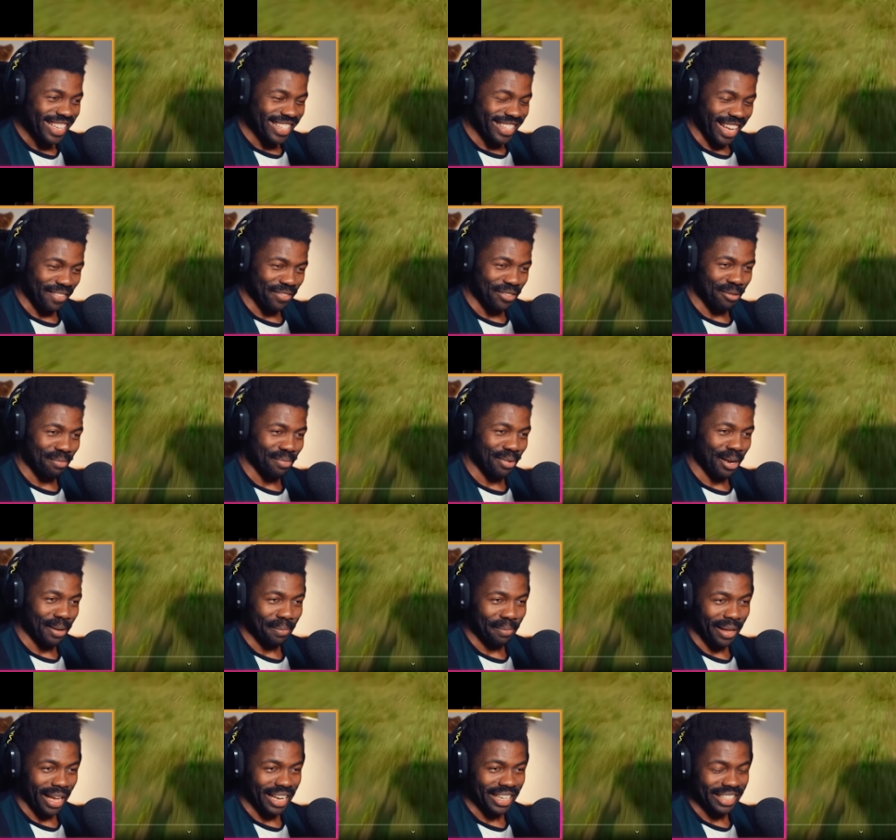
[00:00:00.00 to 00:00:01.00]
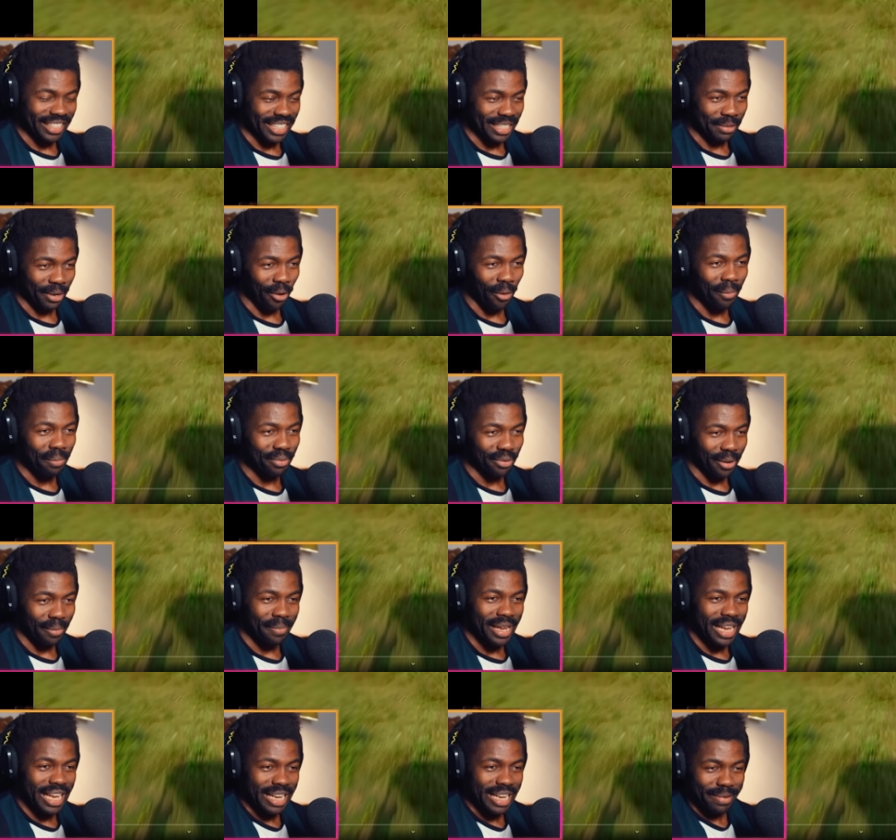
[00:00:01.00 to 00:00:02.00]
Time to bring back the Oprah
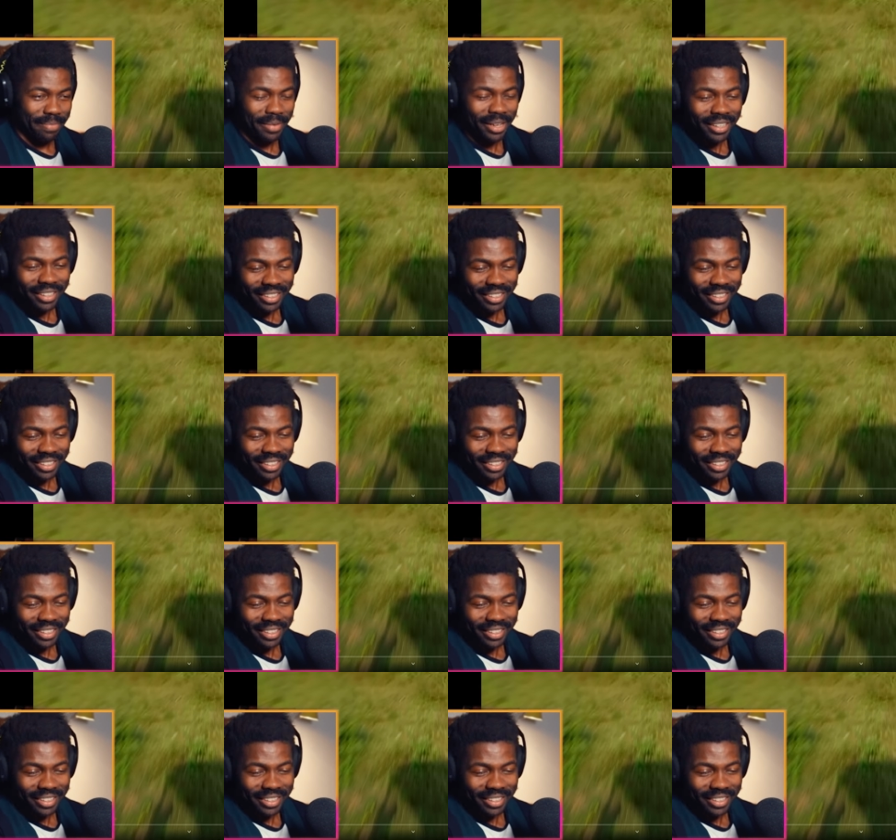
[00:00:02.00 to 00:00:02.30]
meme.